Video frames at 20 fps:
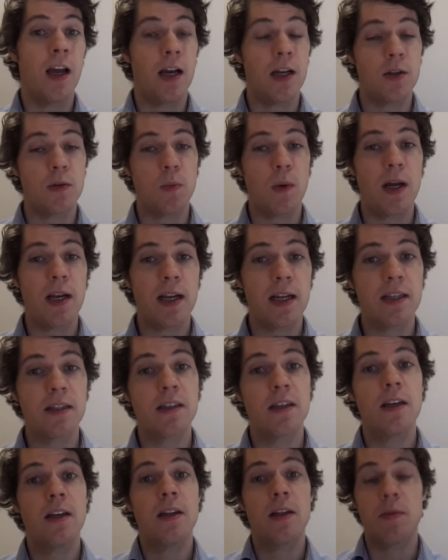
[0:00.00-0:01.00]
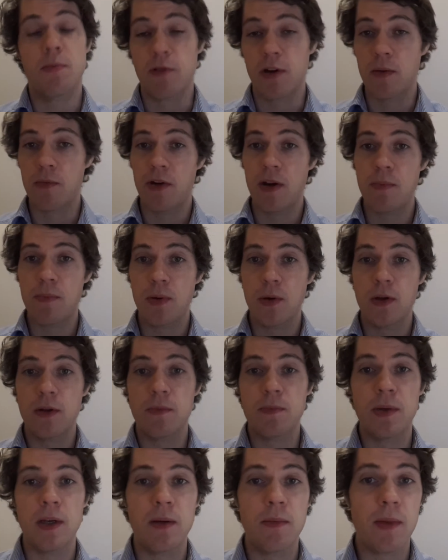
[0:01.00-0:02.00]
As well as the primary
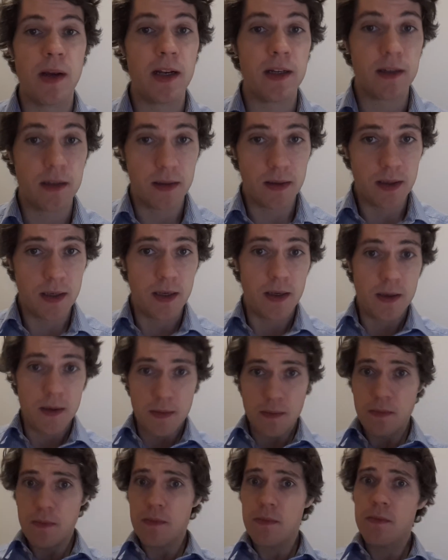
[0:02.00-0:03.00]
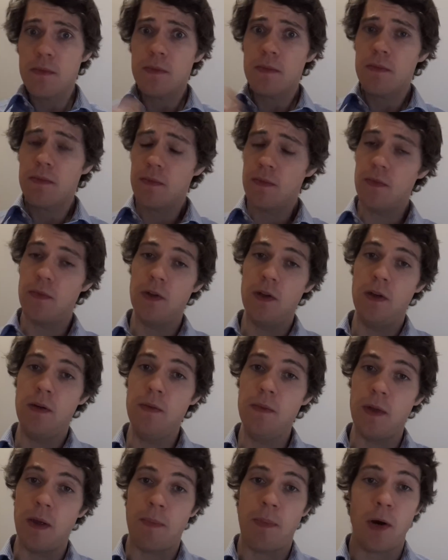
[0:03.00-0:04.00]
endpoint being met,
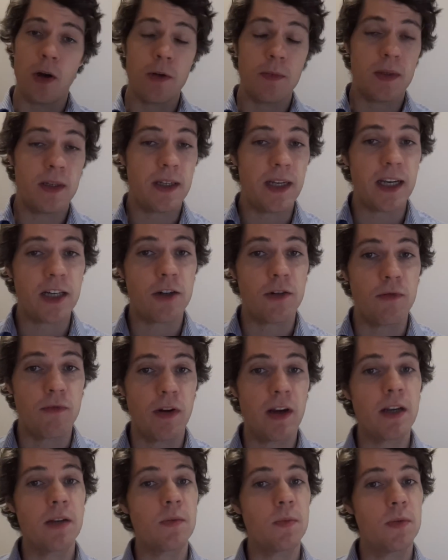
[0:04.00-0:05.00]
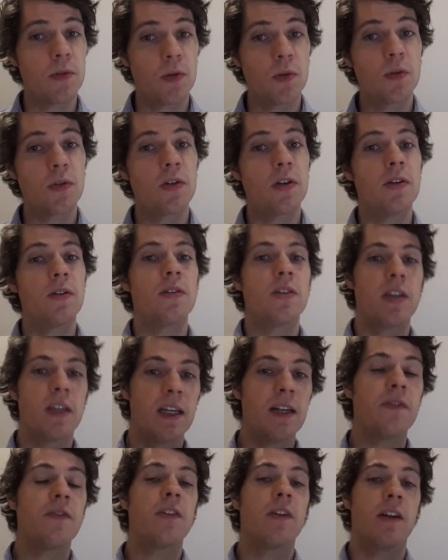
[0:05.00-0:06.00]
the polyp detection rate was also
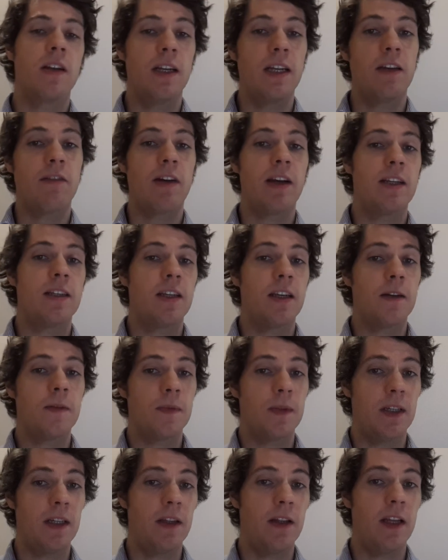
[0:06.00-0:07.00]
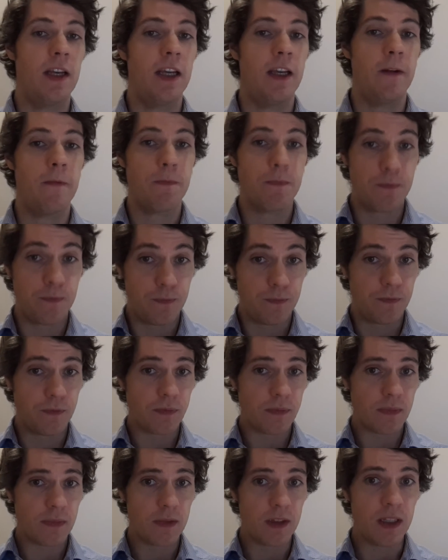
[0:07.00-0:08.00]
significantly greater in the
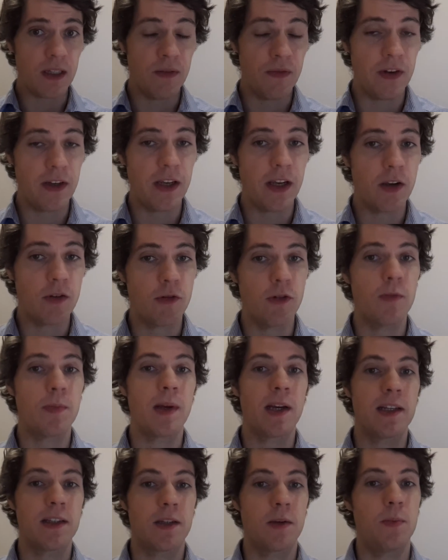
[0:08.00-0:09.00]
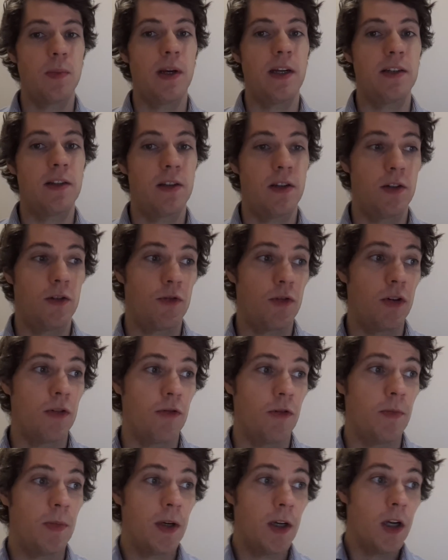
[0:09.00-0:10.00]
video group as compared to the control
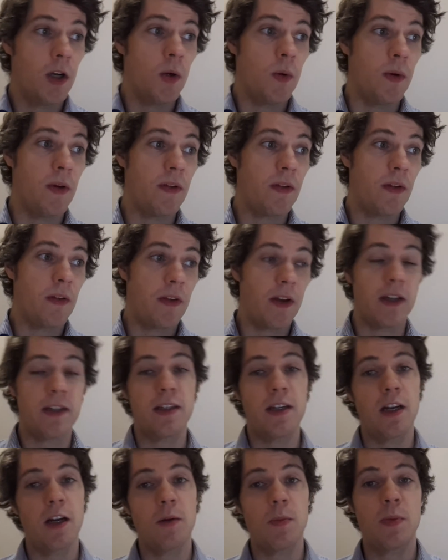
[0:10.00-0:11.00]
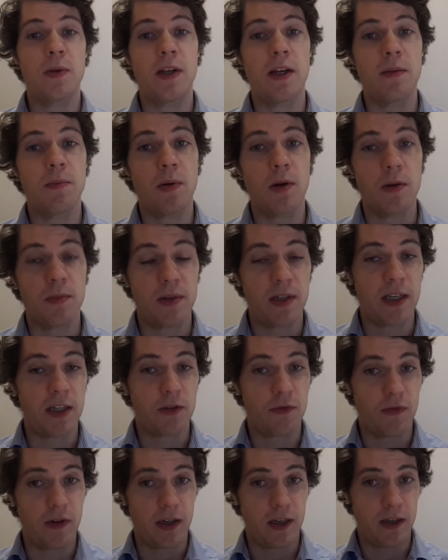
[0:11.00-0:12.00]
group, with 39% polyp
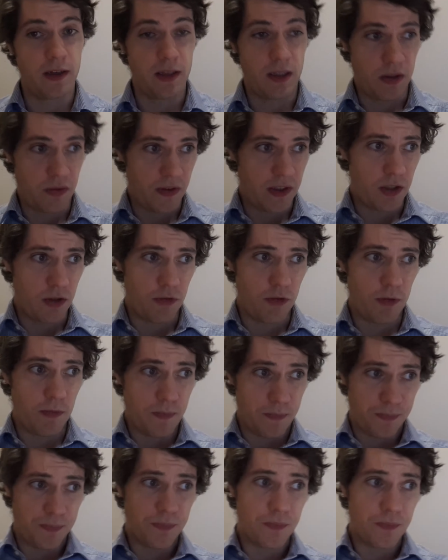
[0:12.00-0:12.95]
detection rate in the intervention group